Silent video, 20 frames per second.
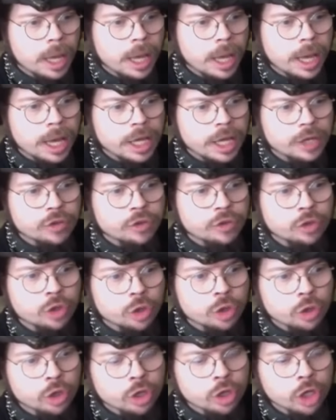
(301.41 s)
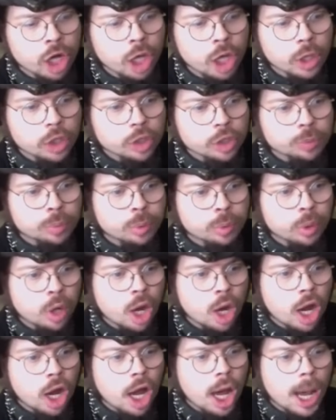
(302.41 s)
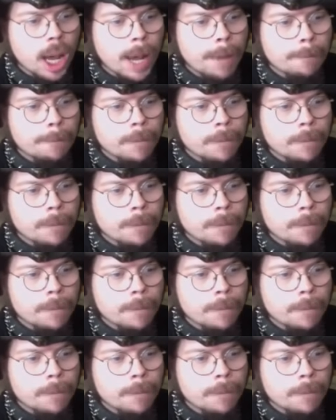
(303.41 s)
as your college prom.